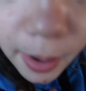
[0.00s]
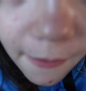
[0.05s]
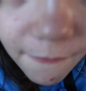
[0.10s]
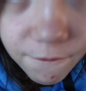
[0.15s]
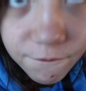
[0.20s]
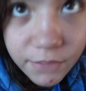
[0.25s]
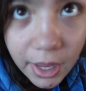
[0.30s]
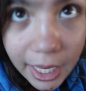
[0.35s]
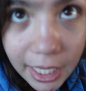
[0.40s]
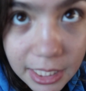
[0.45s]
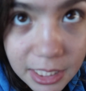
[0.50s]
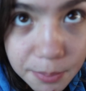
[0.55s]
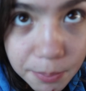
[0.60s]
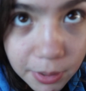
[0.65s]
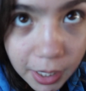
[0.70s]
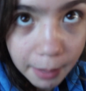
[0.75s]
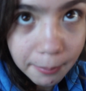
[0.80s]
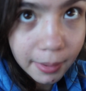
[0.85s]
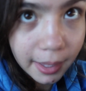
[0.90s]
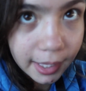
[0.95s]
of my face,
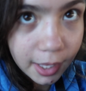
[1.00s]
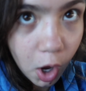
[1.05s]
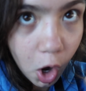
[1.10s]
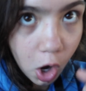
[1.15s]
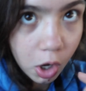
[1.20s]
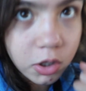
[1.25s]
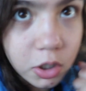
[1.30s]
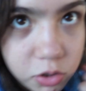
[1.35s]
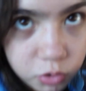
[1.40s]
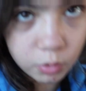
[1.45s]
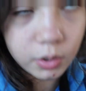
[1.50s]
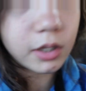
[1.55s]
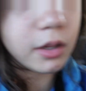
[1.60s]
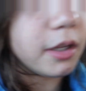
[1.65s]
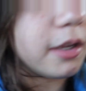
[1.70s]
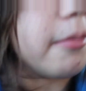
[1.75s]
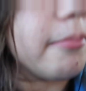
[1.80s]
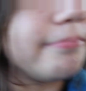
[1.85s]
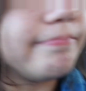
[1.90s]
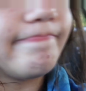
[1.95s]
but I'm like on the
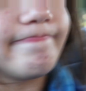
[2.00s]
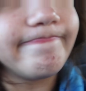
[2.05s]
toilet.